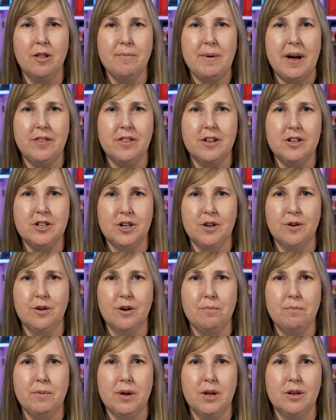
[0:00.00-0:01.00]
about the General
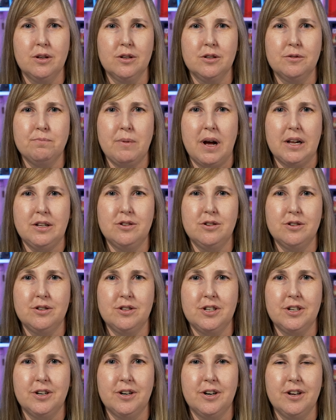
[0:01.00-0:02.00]
Mills Monster
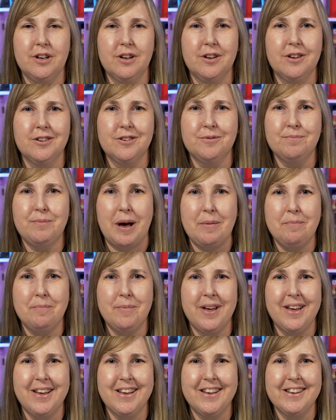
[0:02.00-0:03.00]
Cereals Pop
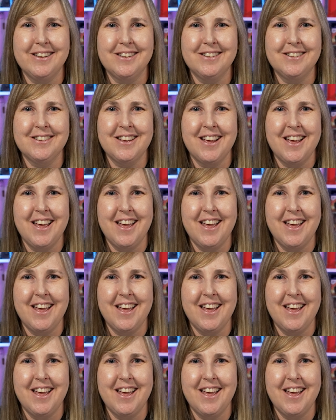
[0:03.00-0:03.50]
PEZ,